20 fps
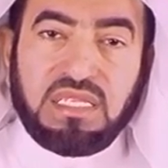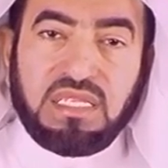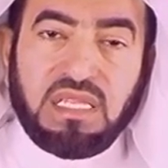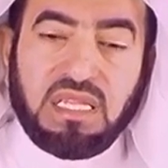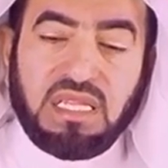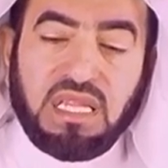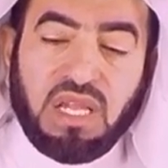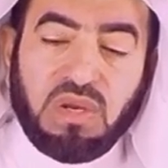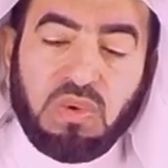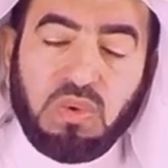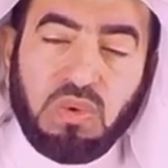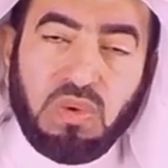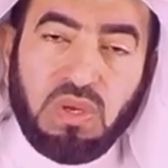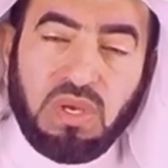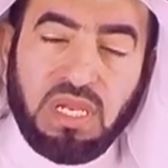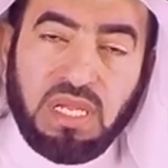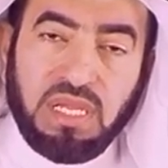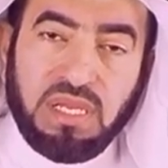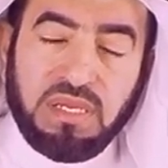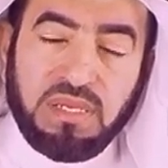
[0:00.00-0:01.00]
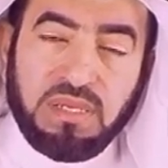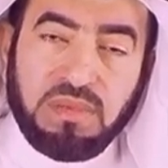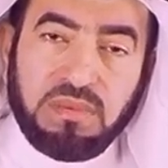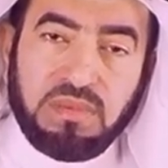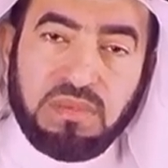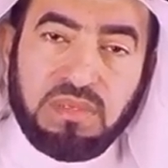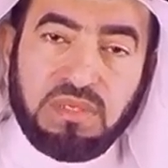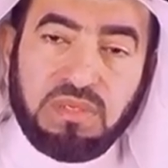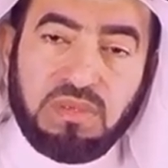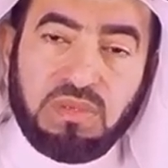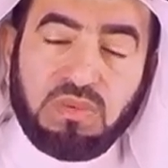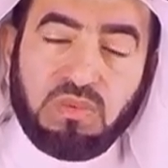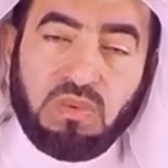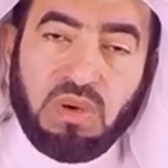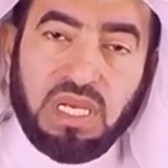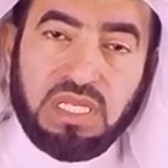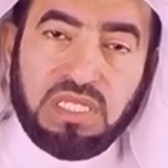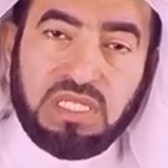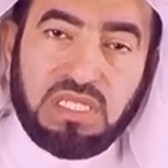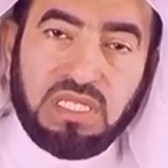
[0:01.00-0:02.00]
the rule
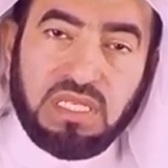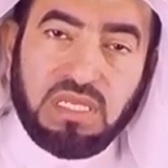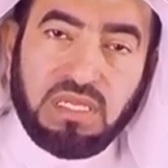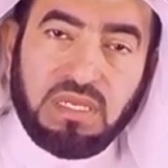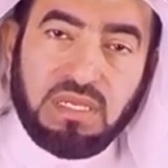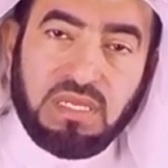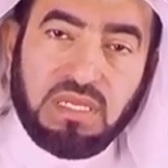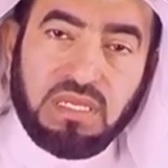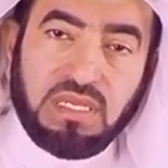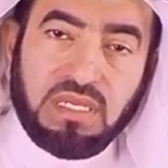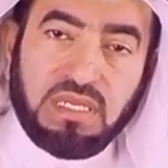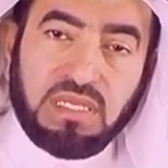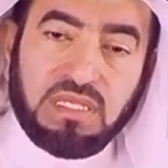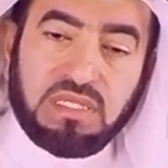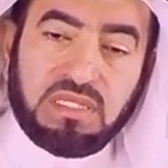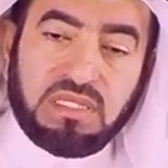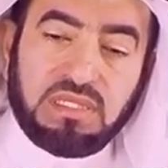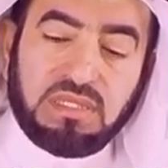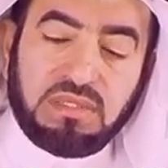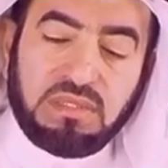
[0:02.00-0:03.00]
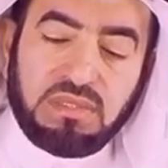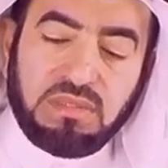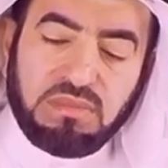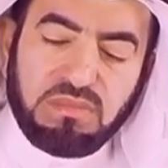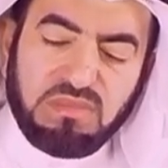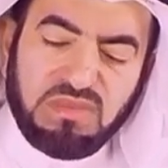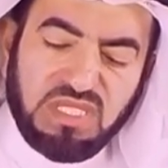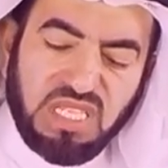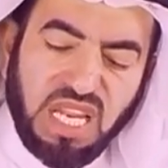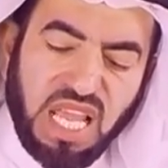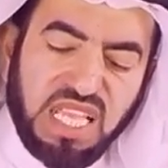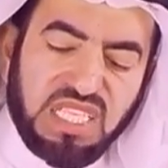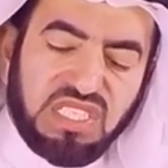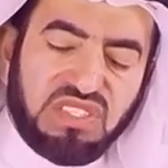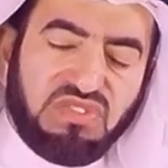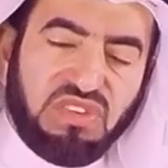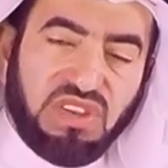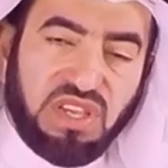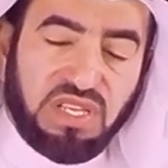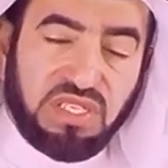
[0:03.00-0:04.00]
was
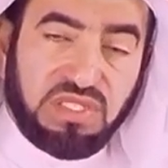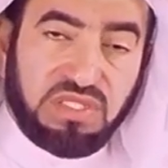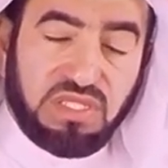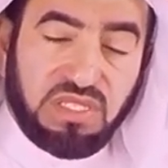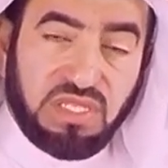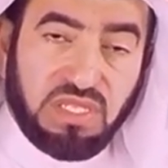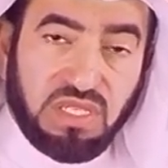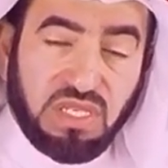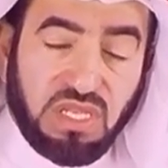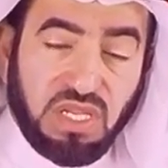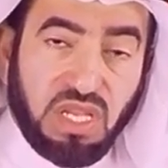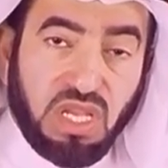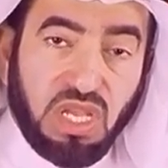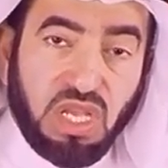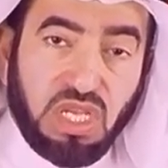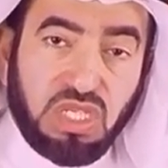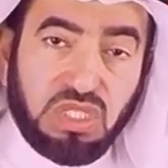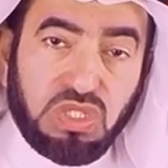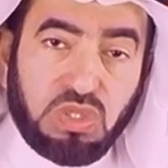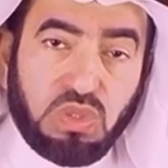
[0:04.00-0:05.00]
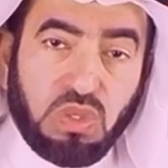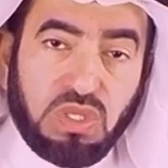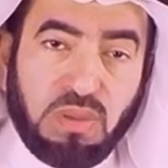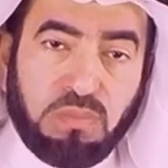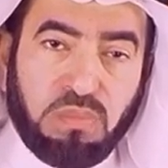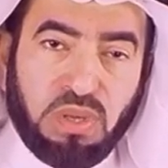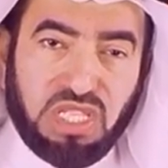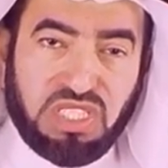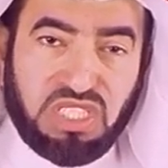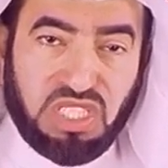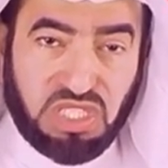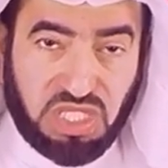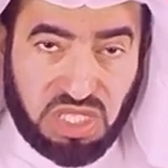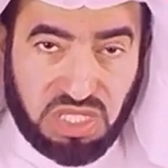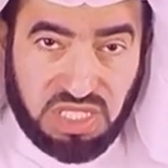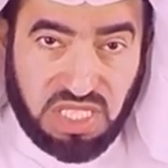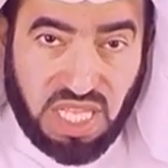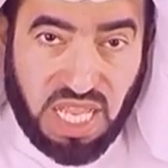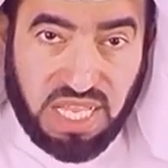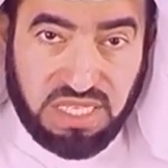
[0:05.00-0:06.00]
transferred into the
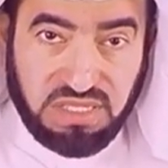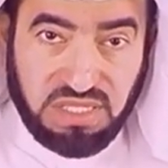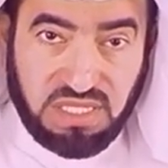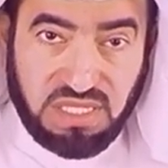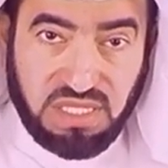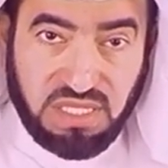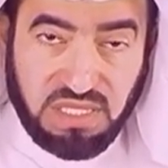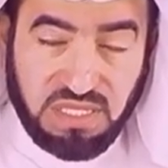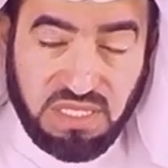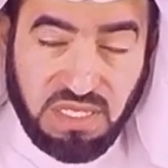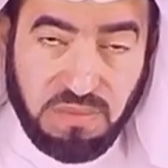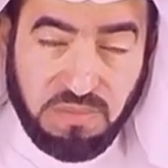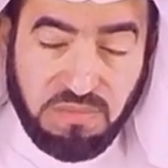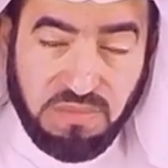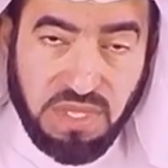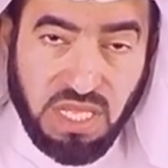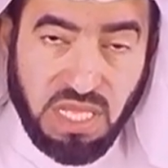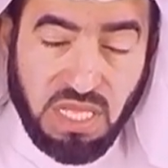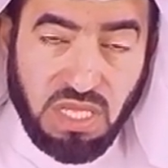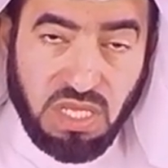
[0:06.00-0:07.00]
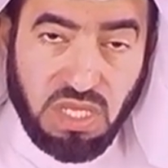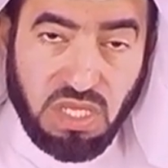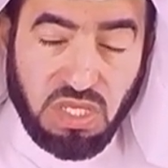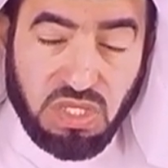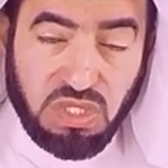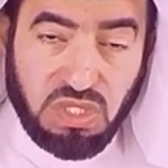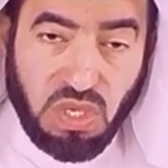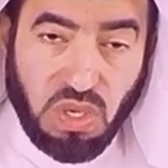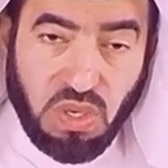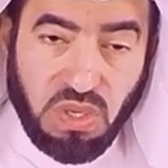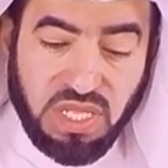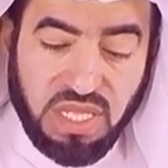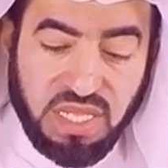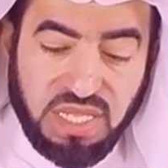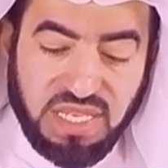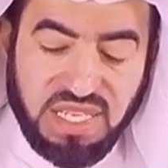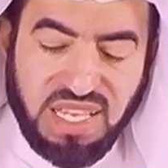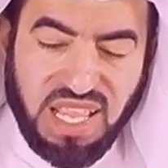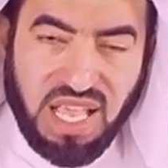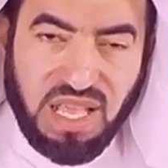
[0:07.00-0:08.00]
politicians' hands. So
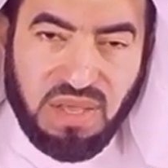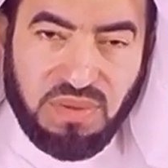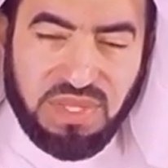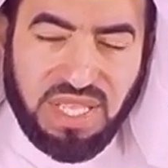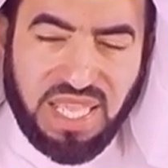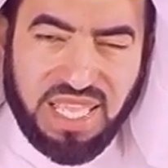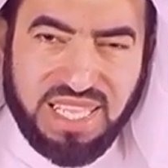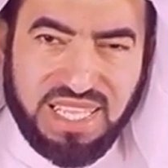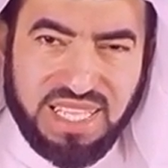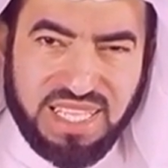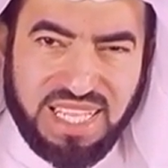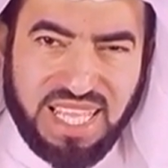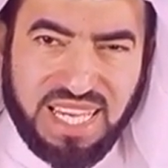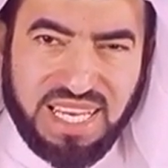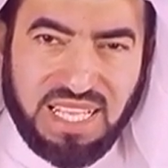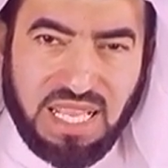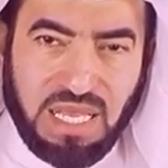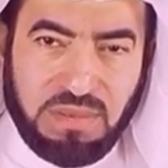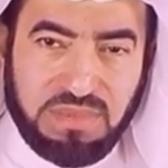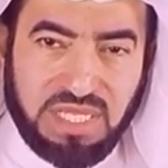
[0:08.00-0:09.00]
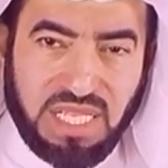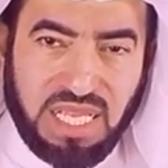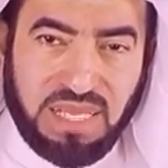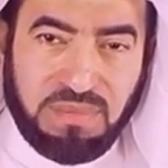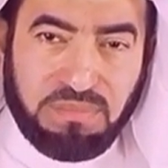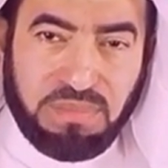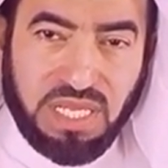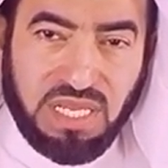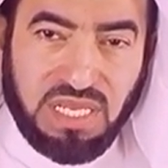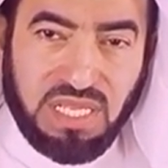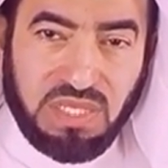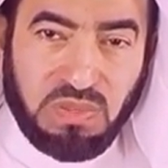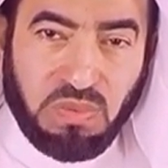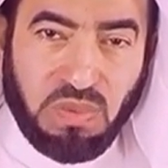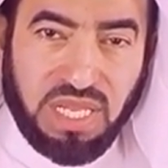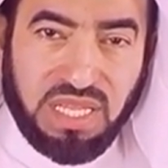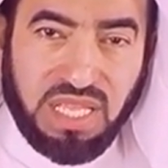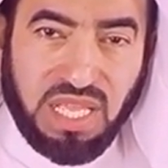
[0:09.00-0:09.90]
now they, there comes a period where